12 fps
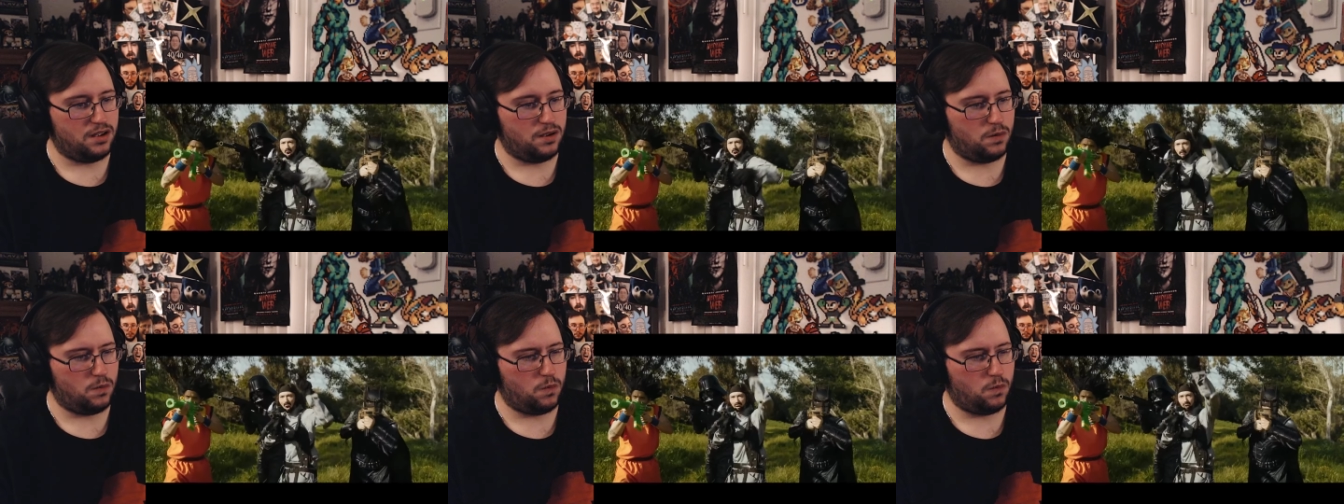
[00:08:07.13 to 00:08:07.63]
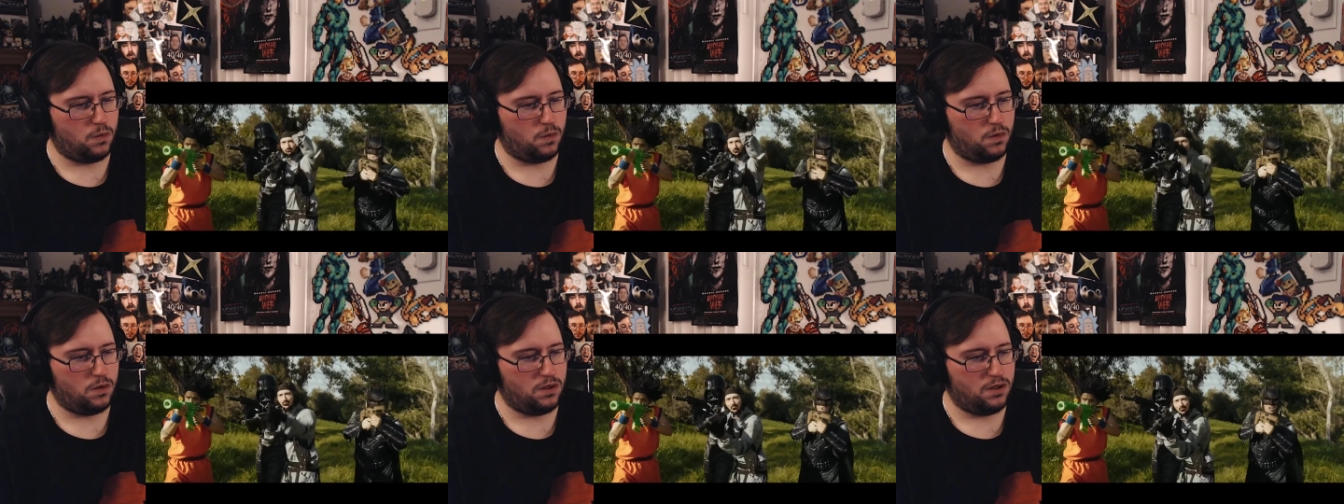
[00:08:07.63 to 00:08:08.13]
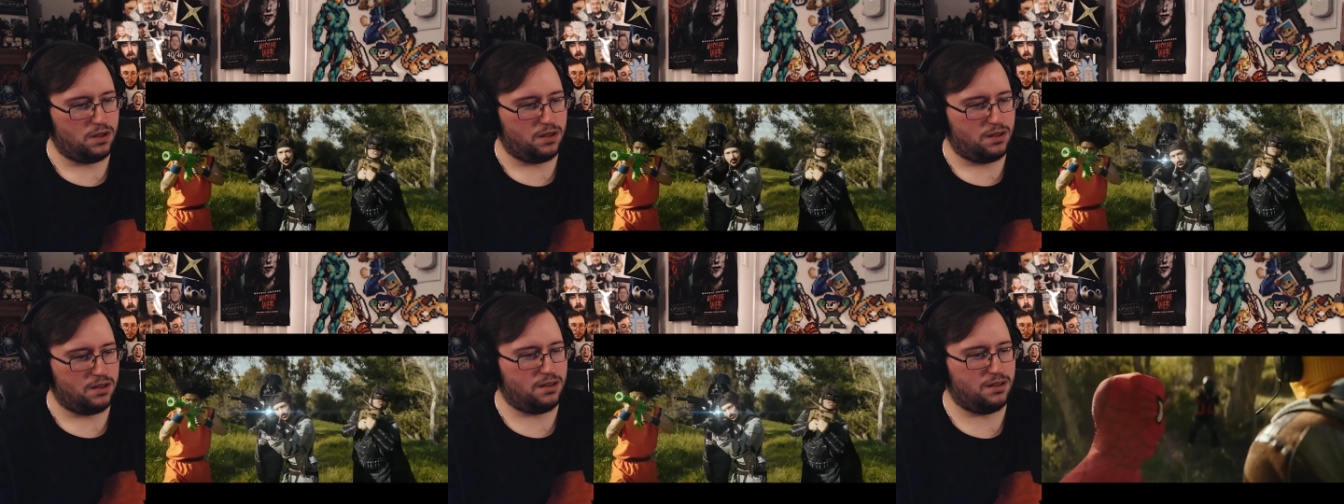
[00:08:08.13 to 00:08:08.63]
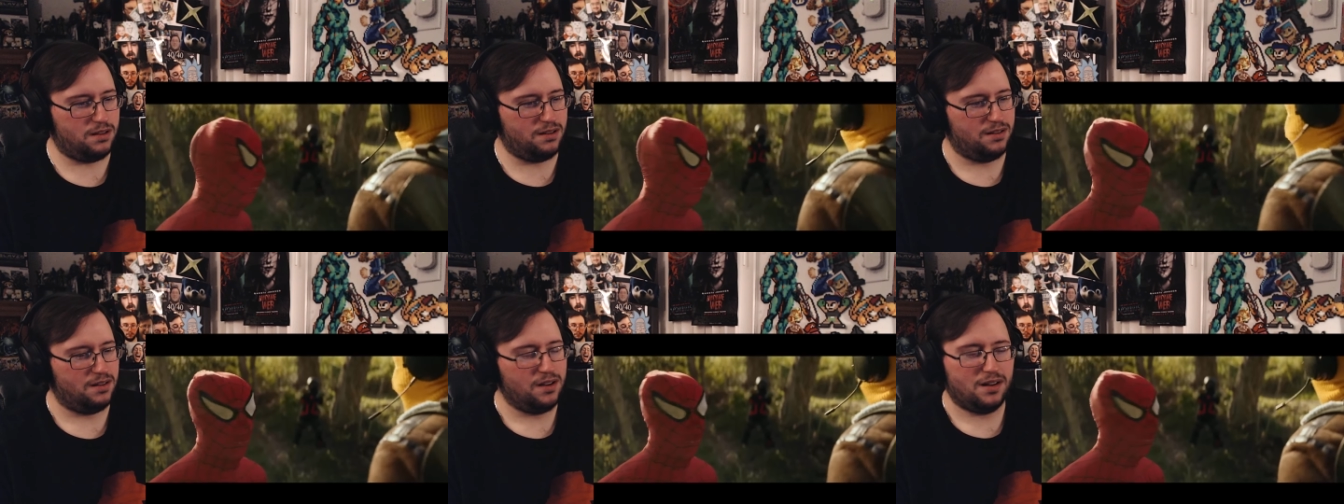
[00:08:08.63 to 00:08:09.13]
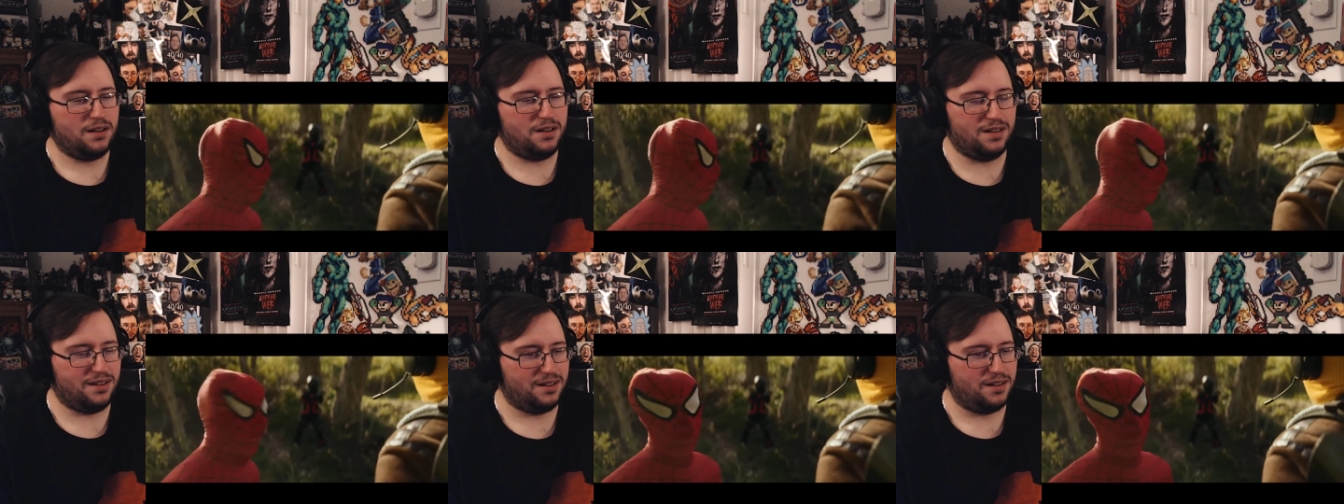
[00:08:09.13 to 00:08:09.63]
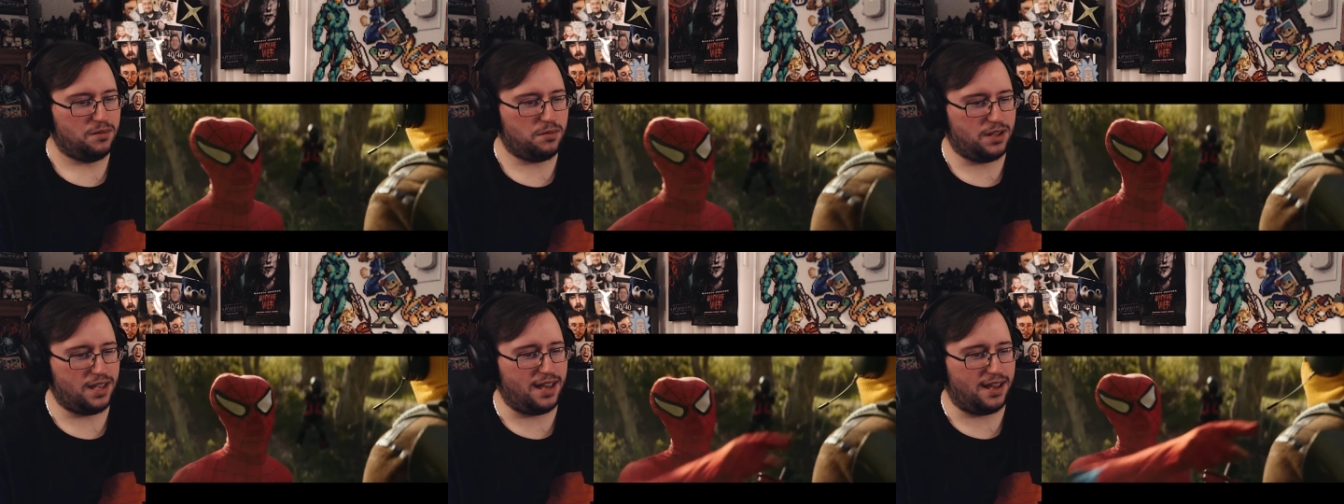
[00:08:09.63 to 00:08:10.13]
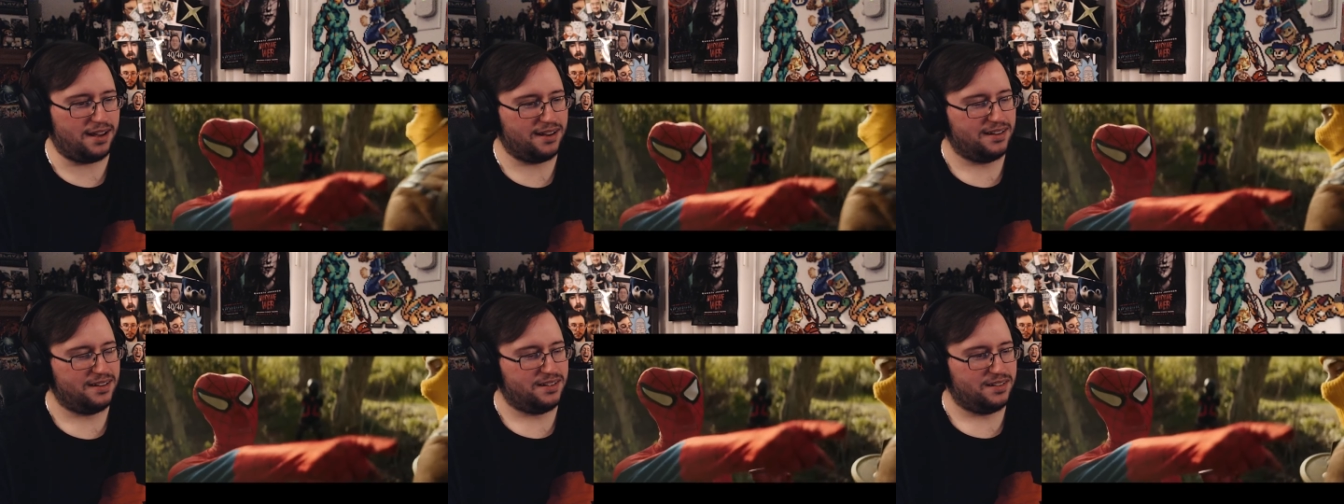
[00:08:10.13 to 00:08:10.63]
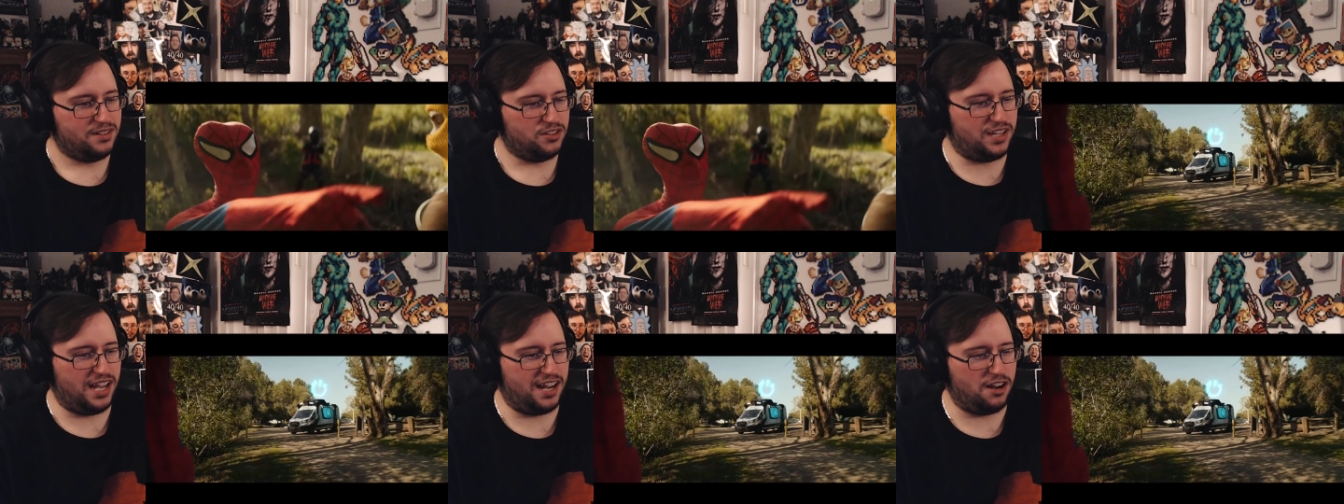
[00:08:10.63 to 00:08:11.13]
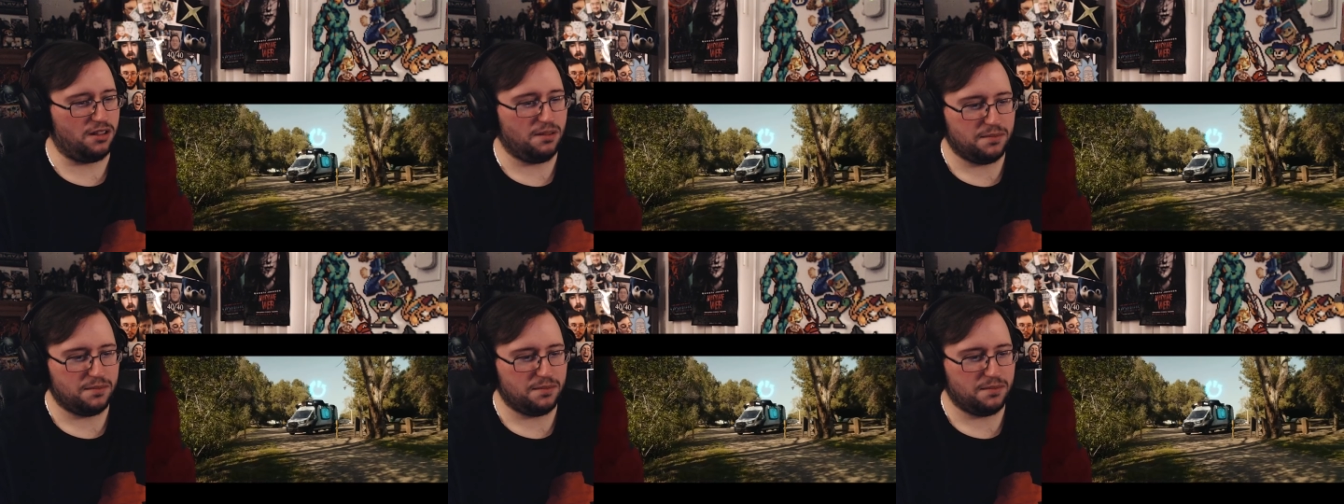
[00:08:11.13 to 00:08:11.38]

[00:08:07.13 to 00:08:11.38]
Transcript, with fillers: Behind the tree. Oh, well, yeah. You can't hear them?